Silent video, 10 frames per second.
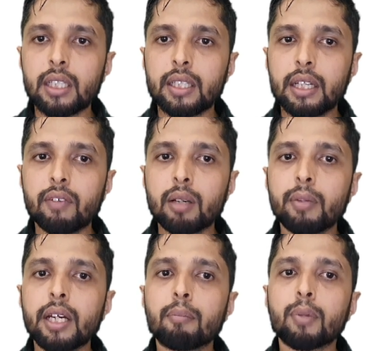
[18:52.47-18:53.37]
they will
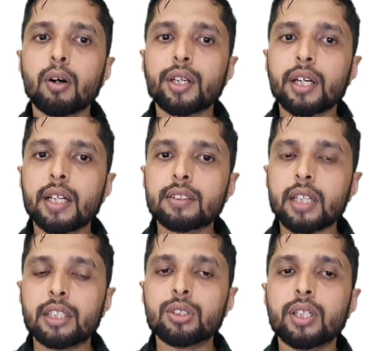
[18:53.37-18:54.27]
be appointed as
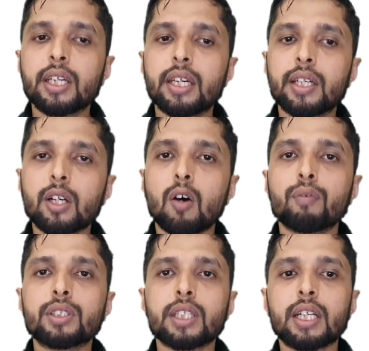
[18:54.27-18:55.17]
adjudicating
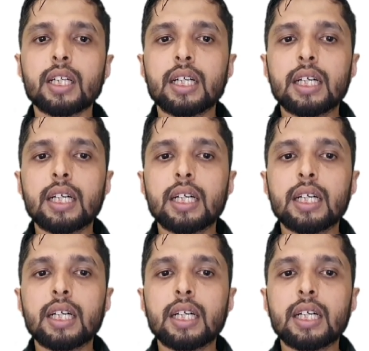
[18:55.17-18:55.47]
officer.